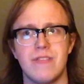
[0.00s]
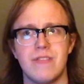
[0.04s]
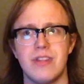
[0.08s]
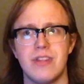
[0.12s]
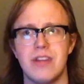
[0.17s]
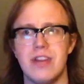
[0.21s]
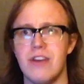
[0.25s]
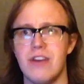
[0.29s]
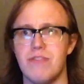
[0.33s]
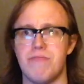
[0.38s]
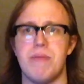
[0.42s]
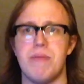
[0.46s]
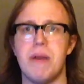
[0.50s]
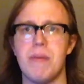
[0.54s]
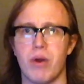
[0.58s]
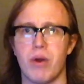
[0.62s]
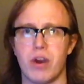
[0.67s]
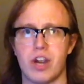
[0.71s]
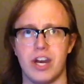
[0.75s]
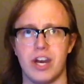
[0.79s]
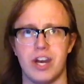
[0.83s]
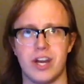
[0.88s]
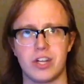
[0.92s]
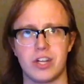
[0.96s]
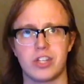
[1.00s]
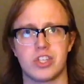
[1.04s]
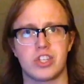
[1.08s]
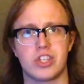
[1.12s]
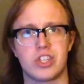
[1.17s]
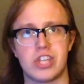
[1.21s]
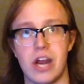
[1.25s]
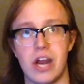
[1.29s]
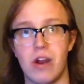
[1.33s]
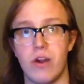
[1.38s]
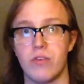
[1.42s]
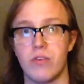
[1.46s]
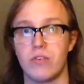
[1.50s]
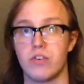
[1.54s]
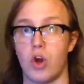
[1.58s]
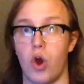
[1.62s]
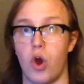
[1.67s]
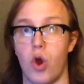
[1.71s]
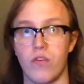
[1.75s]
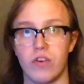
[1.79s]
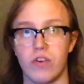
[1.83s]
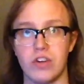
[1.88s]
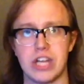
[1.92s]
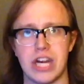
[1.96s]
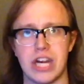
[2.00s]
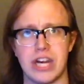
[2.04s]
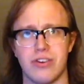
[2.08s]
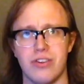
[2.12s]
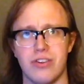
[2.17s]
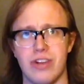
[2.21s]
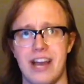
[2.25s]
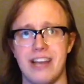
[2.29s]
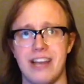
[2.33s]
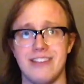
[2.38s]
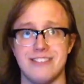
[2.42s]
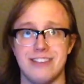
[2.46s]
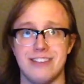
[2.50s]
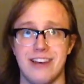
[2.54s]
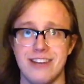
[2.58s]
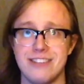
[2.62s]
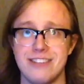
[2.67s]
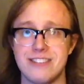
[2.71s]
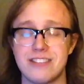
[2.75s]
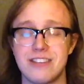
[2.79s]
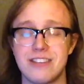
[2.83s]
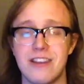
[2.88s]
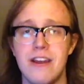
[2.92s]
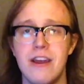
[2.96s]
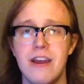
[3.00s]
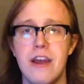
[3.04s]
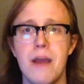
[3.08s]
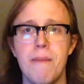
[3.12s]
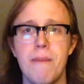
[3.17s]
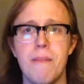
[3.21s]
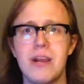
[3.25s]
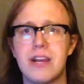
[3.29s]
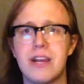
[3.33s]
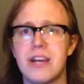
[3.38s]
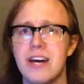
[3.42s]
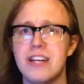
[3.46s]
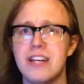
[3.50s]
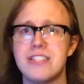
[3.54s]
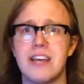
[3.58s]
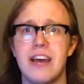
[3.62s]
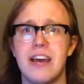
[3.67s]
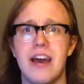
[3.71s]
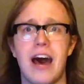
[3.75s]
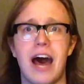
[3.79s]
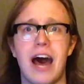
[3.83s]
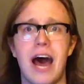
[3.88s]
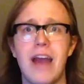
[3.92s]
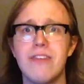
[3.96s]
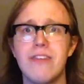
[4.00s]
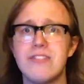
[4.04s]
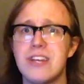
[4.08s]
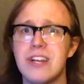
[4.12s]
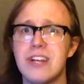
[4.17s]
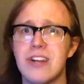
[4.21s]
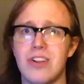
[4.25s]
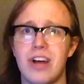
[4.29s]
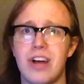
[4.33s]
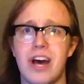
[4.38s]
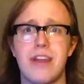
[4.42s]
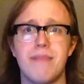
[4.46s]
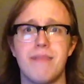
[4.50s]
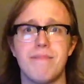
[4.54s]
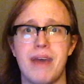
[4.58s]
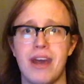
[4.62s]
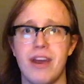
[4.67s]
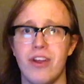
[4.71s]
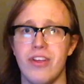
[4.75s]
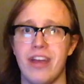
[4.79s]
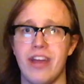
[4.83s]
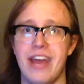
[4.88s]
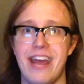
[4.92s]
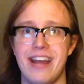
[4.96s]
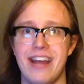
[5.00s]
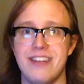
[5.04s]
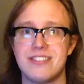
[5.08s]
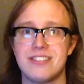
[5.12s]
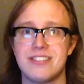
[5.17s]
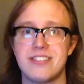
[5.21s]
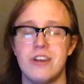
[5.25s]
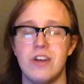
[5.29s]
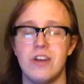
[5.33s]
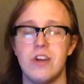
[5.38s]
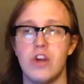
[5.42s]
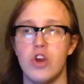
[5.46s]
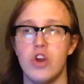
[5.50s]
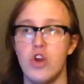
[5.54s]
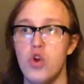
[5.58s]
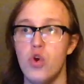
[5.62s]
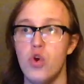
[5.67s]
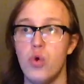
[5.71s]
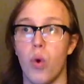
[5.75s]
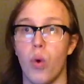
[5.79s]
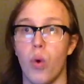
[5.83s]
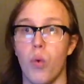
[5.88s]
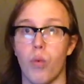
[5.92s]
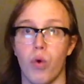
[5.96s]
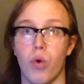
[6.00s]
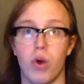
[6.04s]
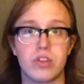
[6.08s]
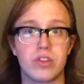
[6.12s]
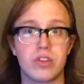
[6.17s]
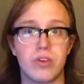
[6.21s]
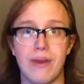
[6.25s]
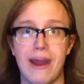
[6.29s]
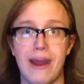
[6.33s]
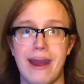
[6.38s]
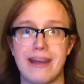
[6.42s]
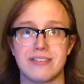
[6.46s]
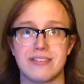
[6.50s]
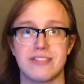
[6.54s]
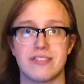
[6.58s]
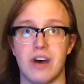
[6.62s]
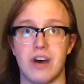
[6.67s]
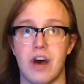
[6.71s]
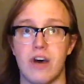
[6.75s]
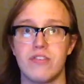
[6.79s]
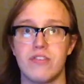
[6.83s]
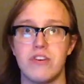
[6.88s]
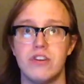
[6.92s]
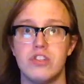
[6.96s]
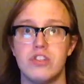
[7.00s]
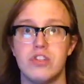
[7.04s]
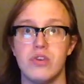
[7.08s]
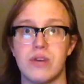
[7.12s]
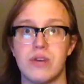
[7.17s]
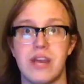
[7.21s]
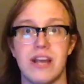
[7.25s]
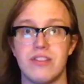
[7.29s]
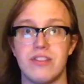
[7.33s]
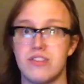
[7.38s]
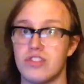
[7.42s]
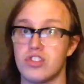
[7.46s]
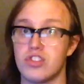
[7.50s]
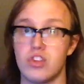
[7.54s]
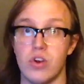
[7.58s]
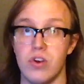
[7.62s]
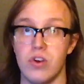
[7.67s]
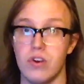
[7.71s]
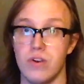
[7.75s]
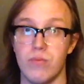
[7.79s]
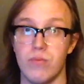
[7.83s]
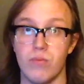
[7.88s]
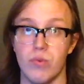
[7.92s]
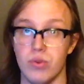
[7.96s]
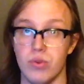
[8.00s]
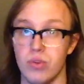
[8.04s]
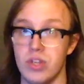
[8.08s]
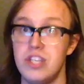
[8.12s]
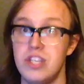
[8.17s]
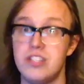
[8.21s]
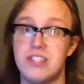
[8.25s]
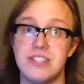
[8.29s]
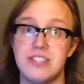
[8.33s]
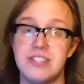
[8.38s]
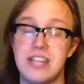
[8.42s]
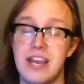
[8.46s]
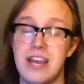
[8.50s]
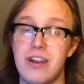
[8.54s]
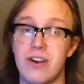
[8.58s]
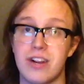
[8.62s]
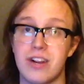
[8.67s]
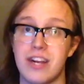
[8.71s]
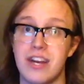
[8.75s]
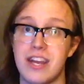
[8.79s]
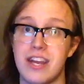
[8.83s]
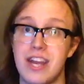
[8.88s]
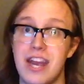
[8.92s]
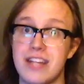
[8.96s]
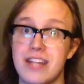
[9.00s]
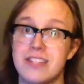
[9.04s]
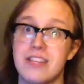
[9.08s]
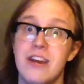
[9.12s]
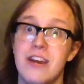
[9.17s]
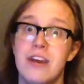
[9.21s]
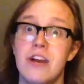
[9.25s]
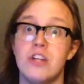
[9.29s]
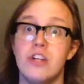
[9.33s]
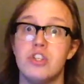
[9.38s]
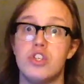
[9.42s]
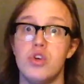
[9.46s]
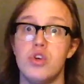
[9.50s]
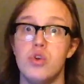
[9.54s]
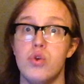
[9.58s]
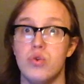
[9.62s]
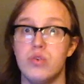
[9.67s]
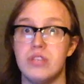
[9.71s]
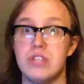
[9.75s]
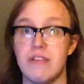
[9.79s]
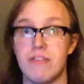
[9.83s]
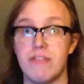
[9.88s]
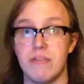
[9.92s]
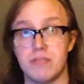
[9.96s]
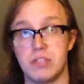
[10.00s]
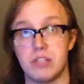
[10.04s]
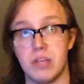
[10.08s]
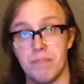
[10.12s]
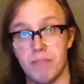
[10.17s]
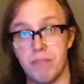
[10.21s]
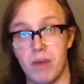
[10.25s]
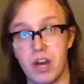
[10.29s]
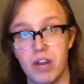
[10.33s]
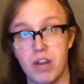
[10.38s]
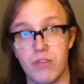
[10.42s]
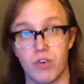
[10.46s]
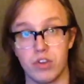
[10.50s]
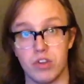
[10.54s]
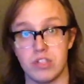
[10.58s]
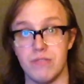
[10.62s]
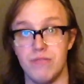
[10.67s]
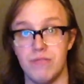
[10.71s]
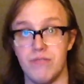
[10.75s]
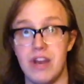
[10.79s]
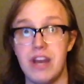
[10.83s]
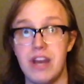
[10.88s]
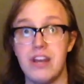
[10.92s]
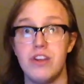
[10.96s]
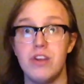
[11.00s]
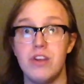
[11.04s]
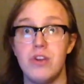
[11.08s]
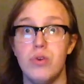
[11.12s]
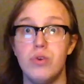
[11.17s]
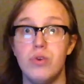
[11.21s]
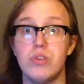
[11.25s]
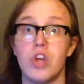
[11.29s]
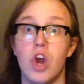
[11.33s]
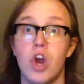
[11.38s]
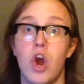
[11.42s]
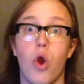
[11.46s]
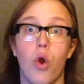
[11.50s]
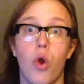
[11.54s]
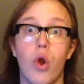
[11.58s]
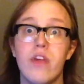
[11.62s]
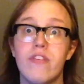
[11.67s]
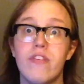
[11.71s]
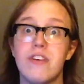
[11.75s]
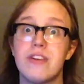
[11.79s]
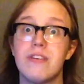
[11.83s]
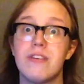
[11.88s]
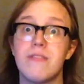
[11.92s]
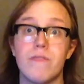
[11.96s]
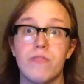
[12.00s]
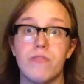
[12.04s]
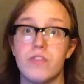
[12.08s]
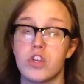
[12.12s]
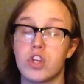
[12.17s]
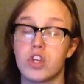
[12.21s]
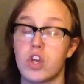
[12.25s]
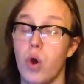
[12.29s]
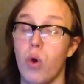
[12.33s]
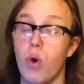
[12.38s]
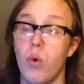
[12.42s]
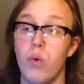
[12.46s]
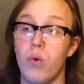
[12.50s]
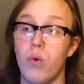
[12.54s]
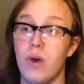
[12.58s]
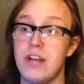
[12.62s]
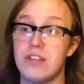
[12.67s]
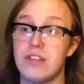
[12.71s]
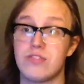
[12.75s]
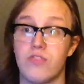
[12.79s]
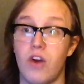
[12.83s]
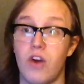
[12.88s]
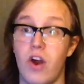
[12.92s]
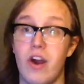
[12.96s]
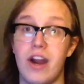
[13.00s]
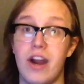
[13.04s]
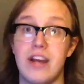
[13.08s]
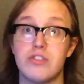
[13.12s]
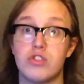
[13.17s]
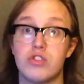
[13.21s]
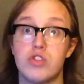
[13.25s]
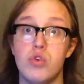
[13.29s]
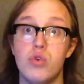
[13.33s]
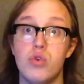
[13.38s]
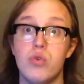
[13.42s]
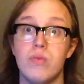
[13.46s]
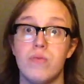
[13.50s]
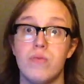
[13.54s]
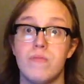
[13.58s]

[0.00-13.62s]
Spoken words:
If people are gonna overgeneralize us, because I've seen a lot of metalheads who work their asses off to get certain releases they are going to get, to save up some money for some venues, or even go as far as to,